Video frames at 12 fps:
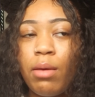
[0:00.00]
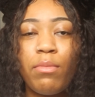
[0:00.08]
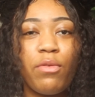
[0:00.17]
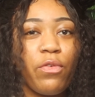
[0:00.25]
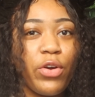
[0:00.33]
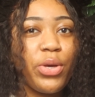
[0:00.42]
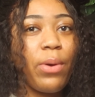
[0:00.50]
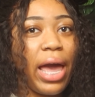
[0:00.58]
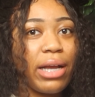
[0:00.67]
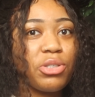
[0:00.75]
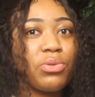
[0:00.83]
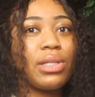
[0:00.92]
before you
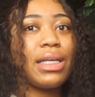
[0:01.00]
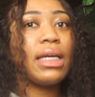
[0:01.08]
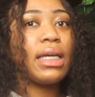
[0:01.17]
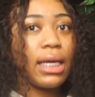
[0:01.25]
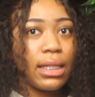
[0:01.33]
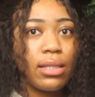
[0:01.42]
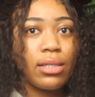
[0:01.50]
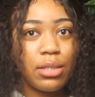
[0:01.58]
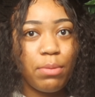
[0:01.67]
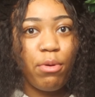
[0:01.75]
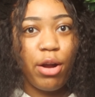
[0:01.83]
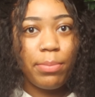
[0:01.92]
actually get this
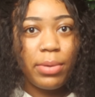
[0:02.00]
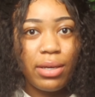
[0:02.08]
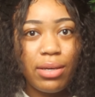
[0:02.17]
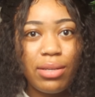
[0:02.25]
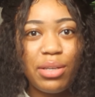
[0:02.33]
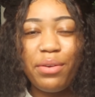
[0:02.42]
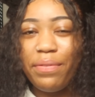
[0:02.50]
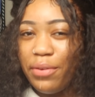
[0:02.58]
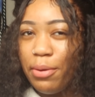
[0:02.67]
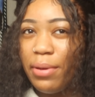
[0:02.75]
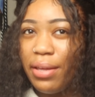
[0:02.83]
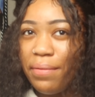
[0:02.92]
apartment. You
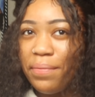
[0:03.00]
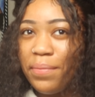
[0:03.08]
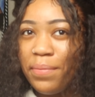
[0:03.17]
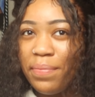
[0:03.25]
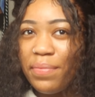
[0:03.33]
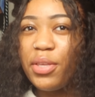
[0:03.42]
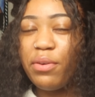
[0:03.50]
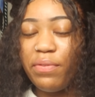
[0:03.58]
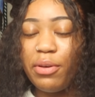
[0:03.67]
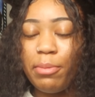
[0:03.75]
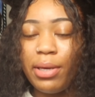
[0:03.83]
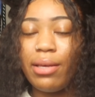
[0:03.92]
feel me? You
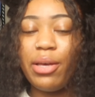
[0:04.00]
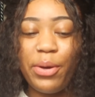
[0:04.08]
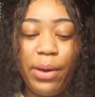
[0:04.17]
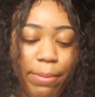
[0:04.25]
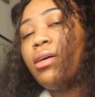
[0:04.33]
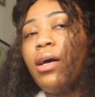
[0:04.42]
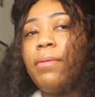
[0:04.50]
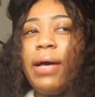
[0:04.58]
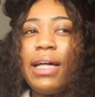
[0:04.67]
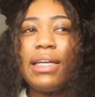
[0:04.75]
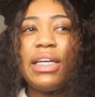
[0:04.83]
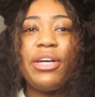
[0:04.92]
feel me? Okay.
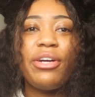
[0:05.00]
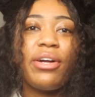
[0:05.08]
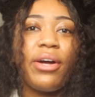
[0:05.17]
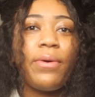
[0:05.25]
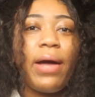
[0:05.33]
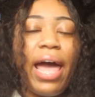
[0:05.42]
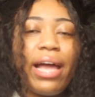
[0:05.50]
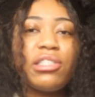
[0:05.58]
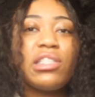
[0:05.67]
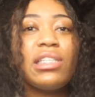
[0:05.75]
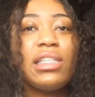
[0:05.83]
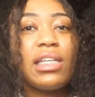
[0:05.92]
About a year ago, I
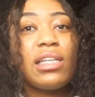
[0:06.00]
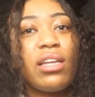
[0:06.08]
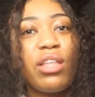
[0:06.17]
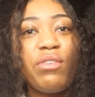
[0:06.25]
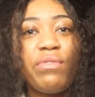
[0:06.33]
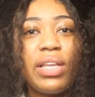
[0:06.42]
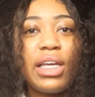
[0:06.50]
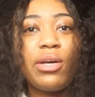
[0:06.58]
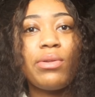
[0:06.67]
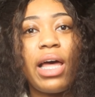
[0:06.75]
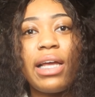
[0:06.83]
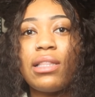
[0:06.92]
actually did another
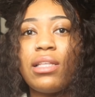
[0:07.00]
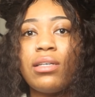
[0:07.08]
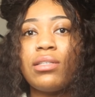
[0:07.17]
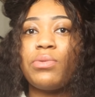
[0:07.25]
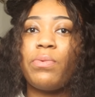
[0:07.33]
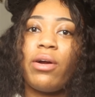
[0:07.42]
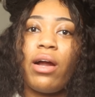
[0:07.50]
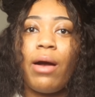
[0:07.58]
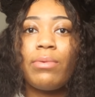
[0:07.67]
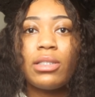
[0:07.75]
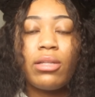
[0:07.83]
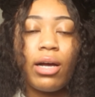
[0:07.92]
video like this where I
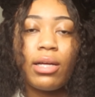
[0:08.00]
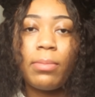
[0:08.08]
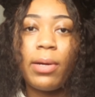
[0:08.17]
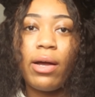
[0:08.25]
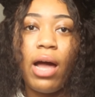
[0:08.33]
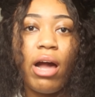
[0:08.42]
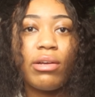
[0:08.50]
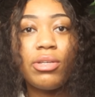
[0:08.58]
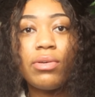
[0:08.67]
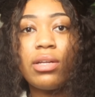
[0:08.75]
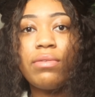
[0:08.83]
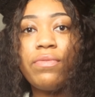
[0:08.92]
was talking about how
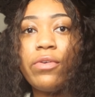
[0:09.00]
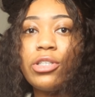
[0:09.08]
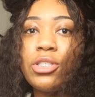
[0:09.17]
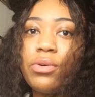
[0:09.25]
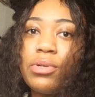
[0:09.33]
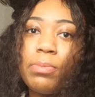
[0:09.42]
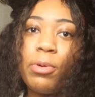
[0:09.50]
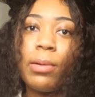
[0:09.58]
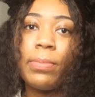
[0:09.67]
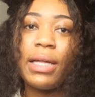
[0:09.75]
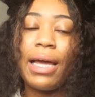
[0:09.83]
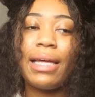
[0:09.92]
you can afford your own
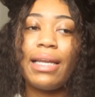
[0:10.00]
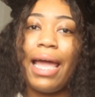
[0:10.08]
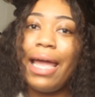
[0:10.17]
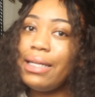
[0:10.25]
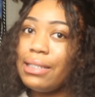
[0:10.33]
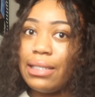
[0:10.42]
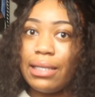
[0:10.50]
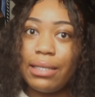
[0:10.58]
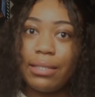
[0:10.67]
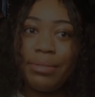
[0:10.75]
apartment at 18.